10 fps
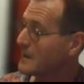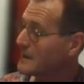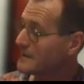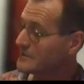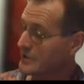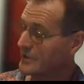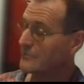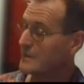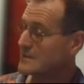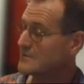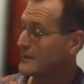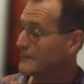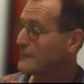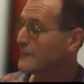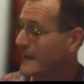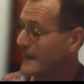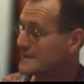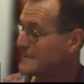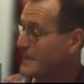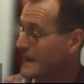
My little joke runs rather flat as